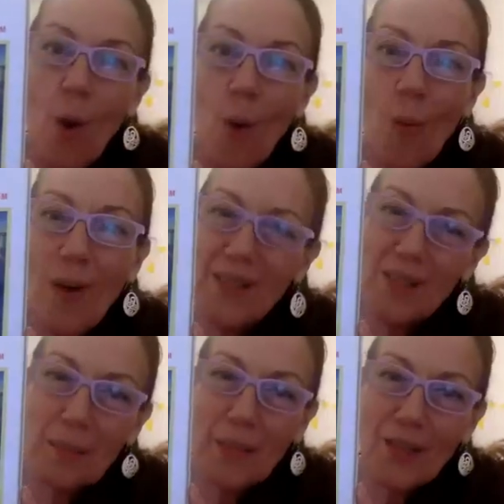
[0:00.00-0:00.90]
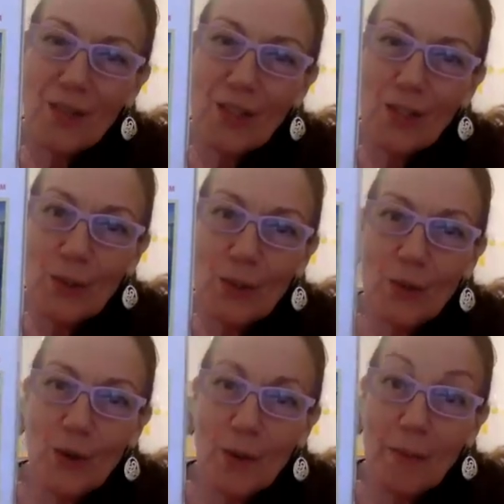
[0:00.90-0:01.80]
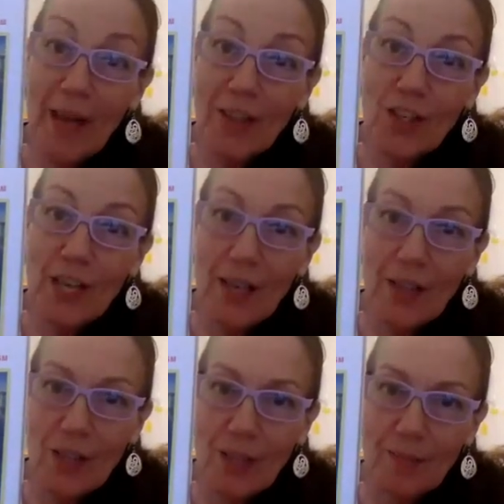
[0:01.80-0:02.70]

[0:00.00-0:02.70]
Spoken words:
What does it mean to use your imagination?